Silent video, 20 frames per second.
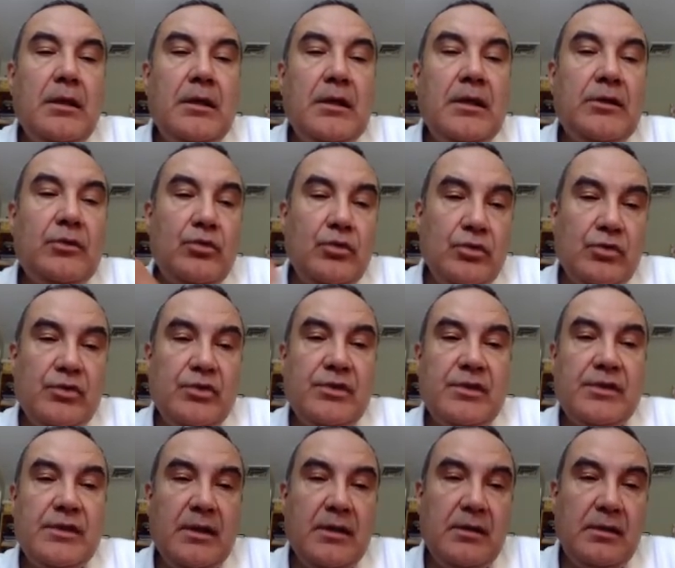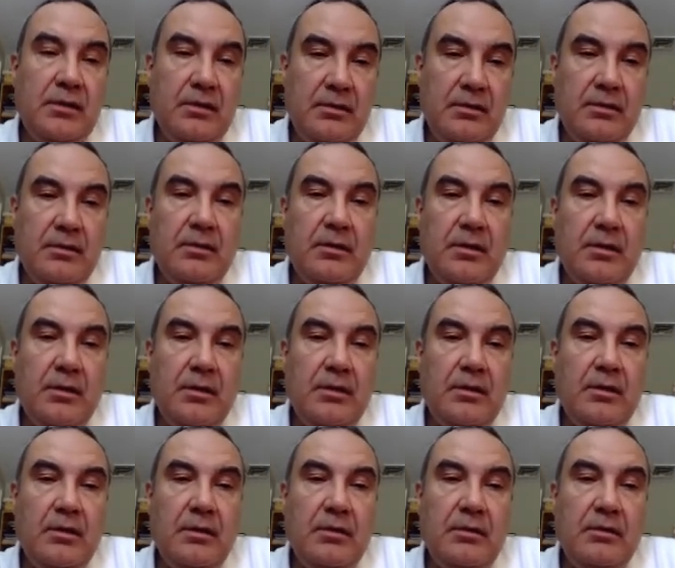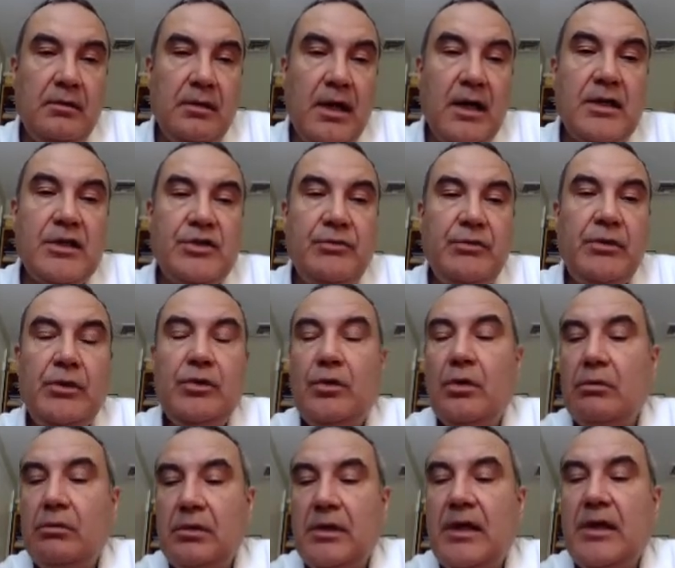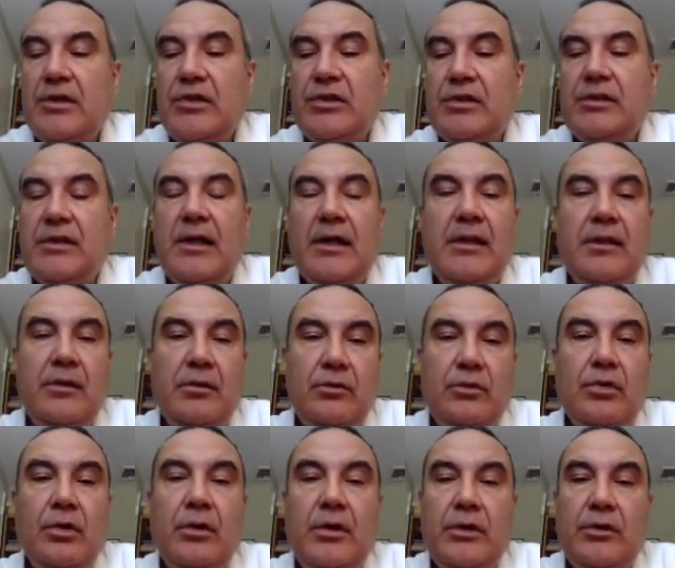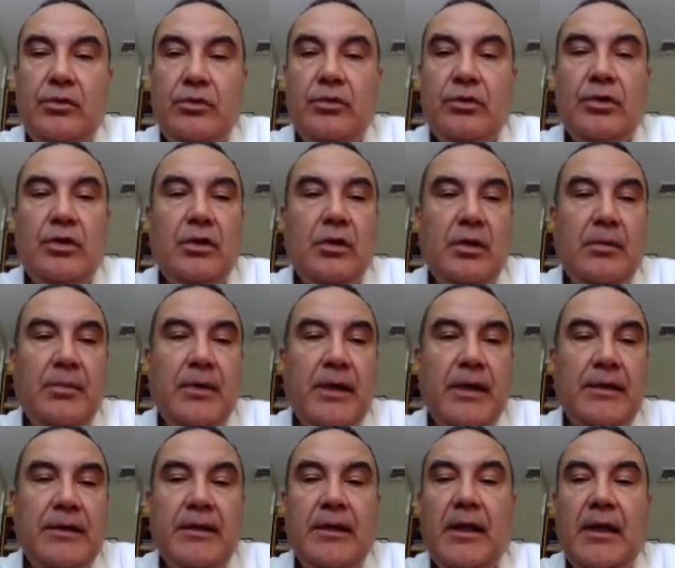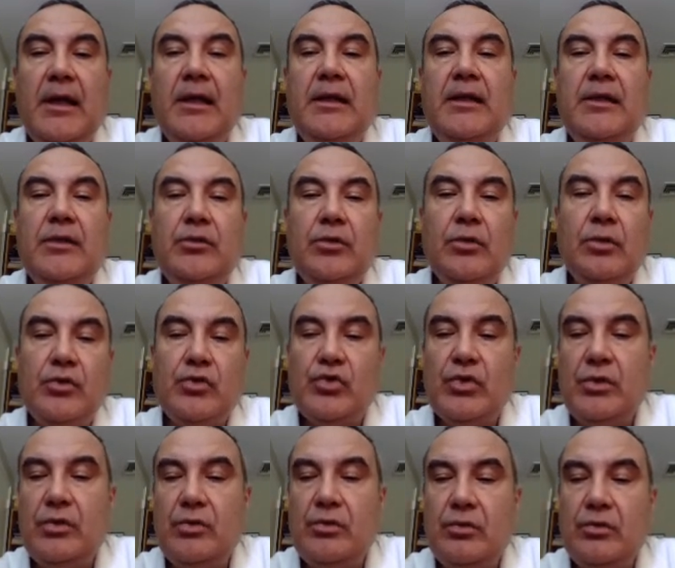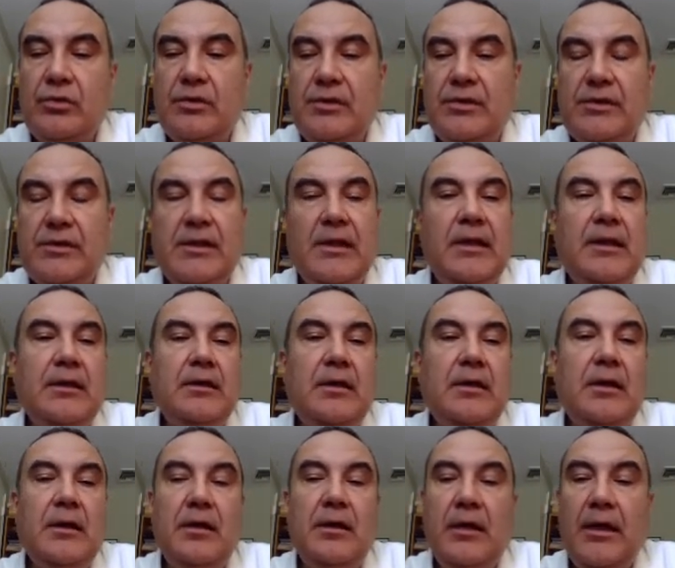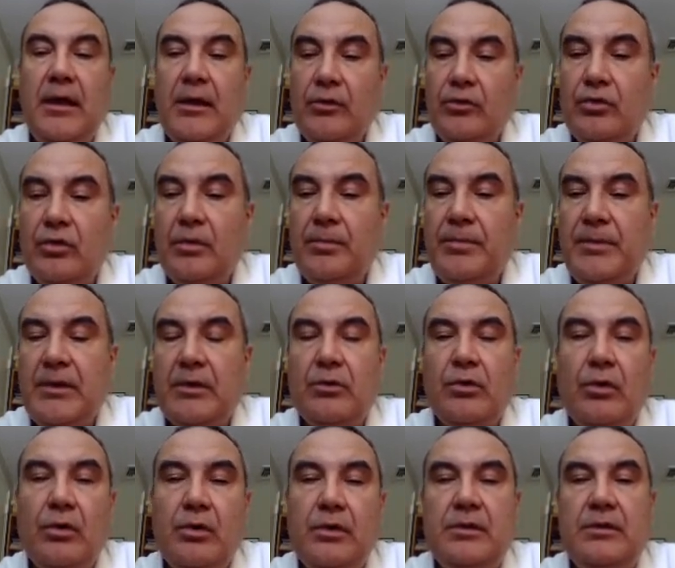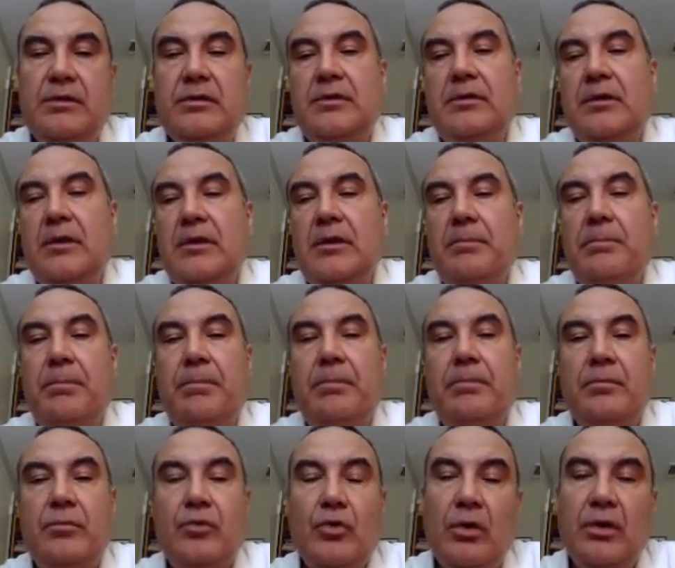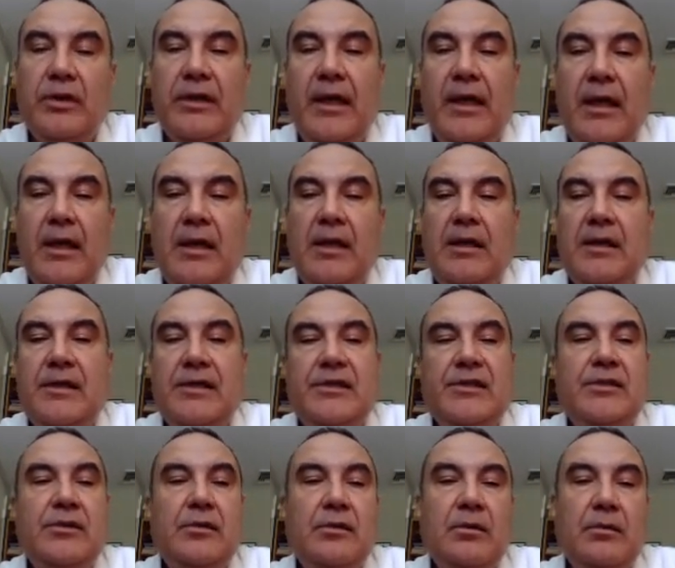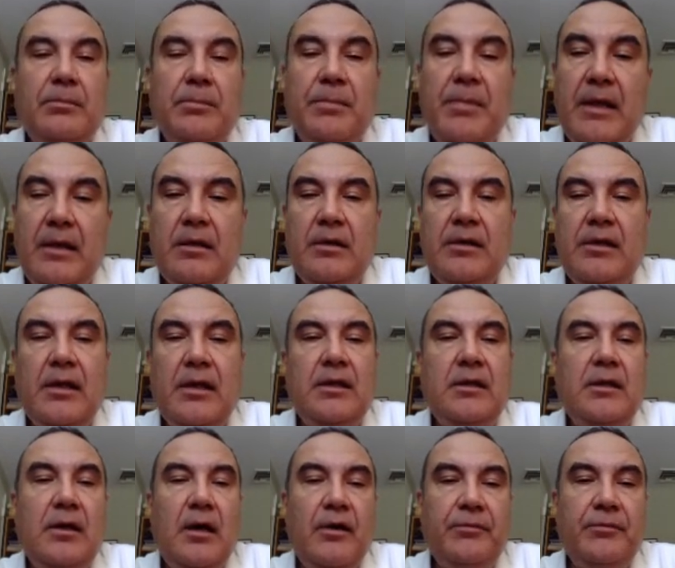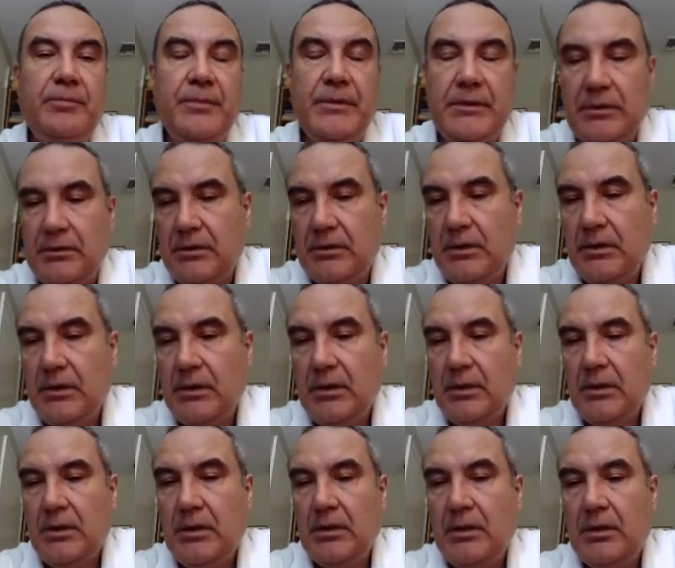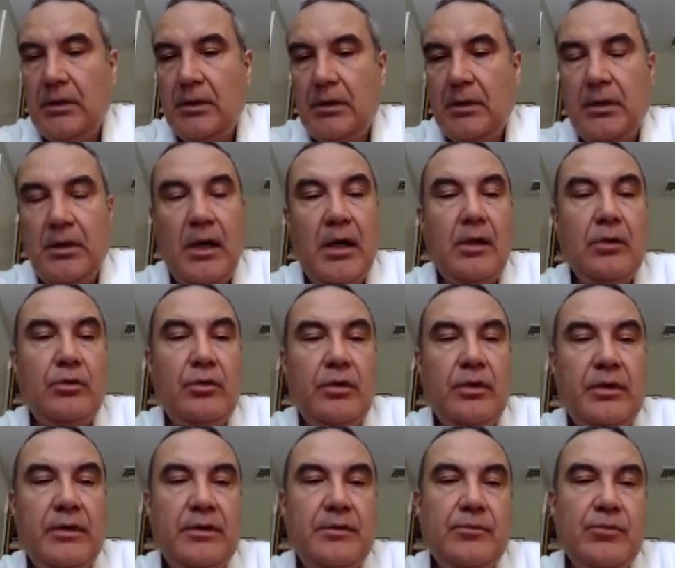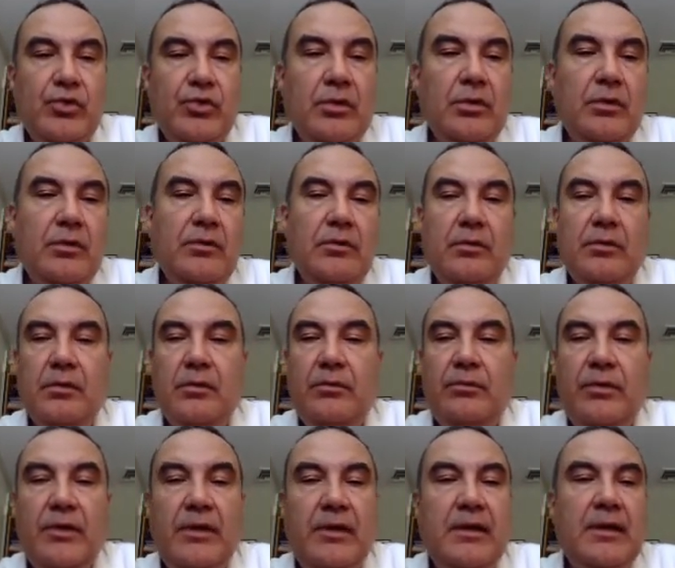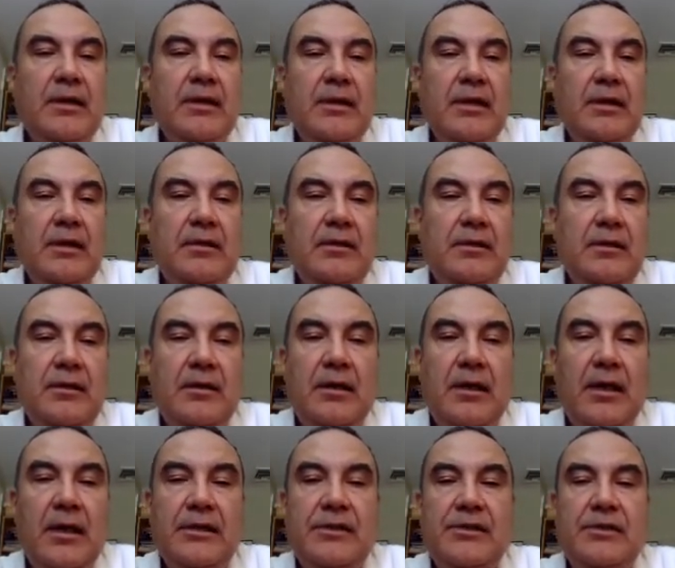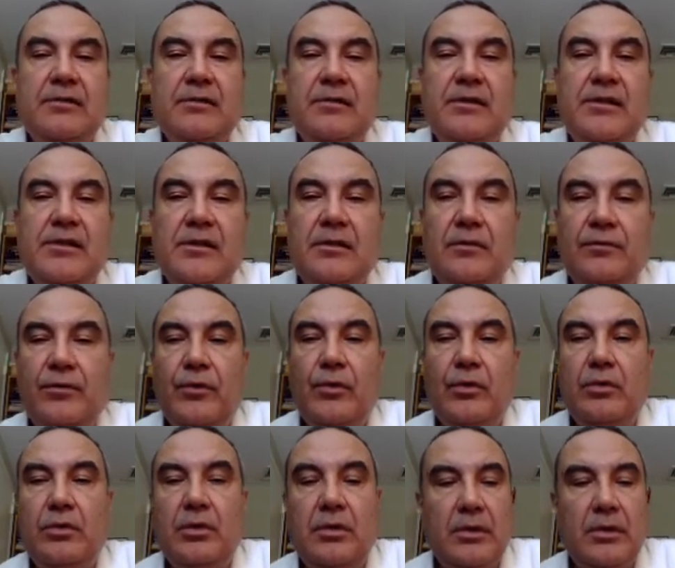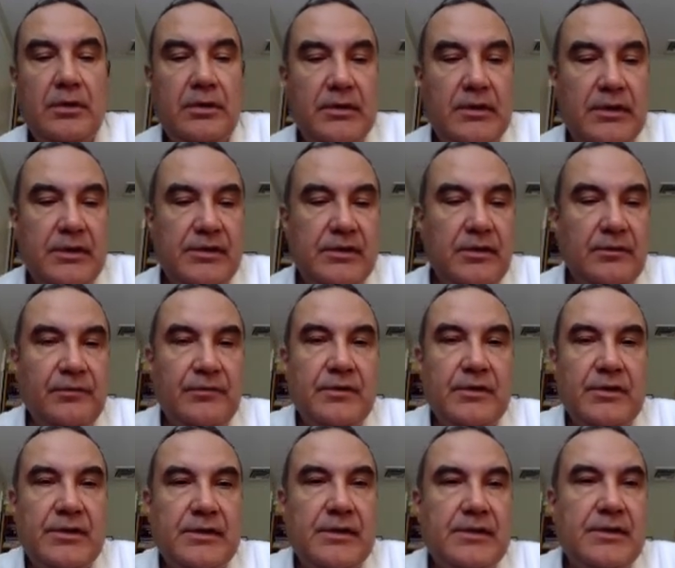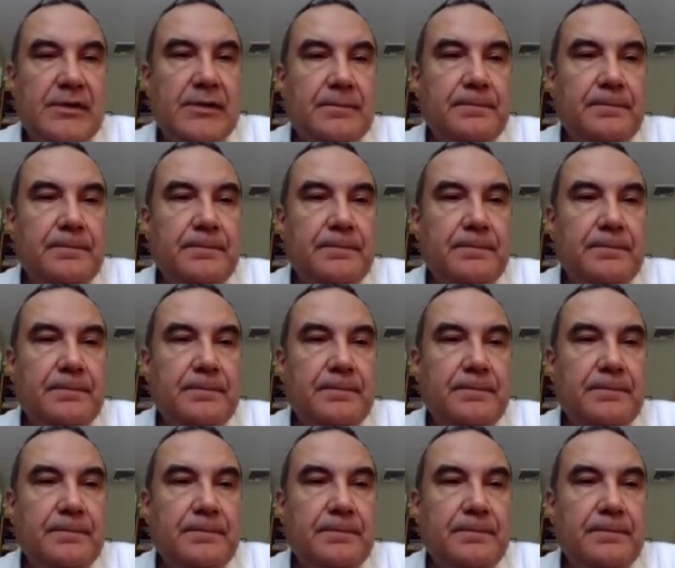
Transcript: It uses a, a, large window, larger than 32 kilobyte, and it also uses a entropy coder called ANS better than Huffman uh, algorithm. So uh, we think that that's the reason for these differences.